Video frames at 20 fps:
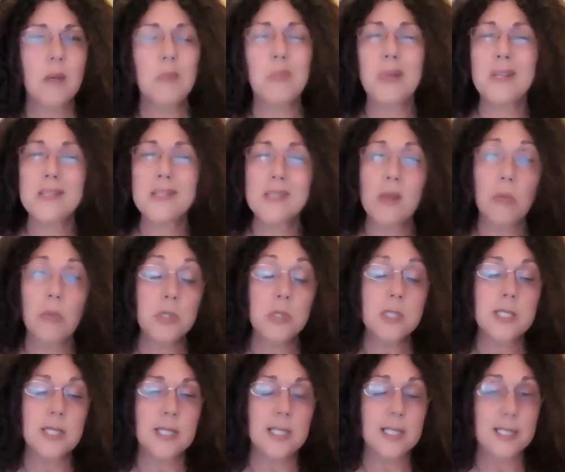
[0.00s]
but it's
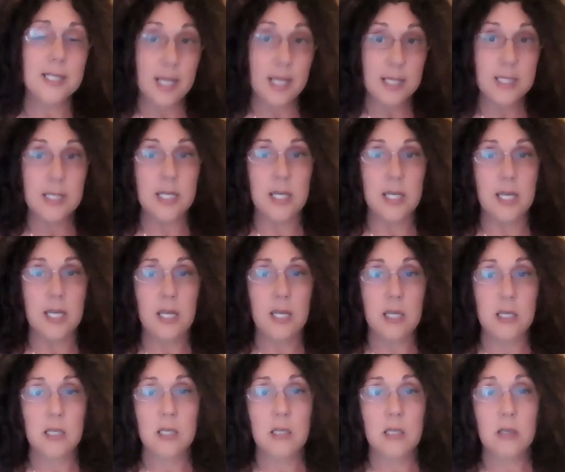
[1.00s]
almost a necessity
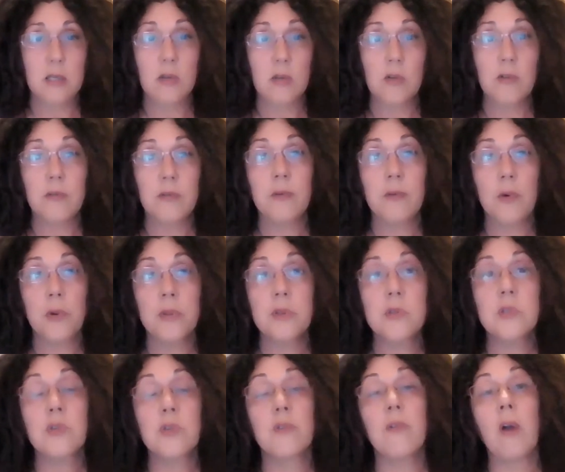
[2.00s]
for
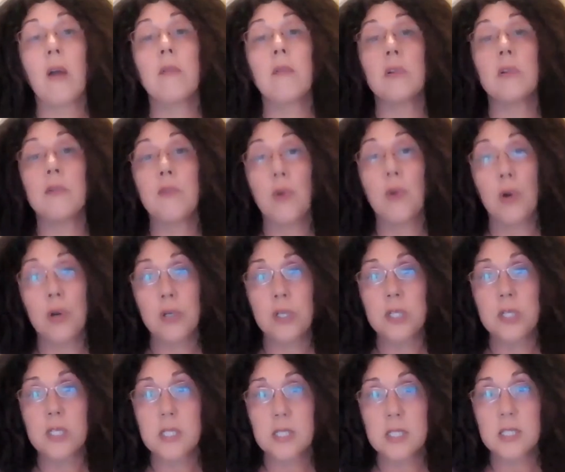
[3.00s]
the survival of
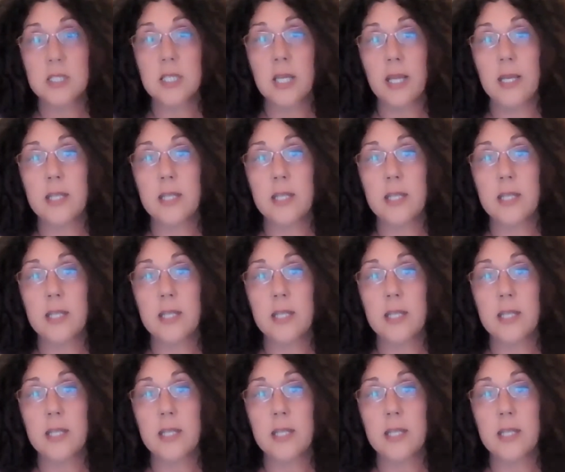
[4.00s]
artists.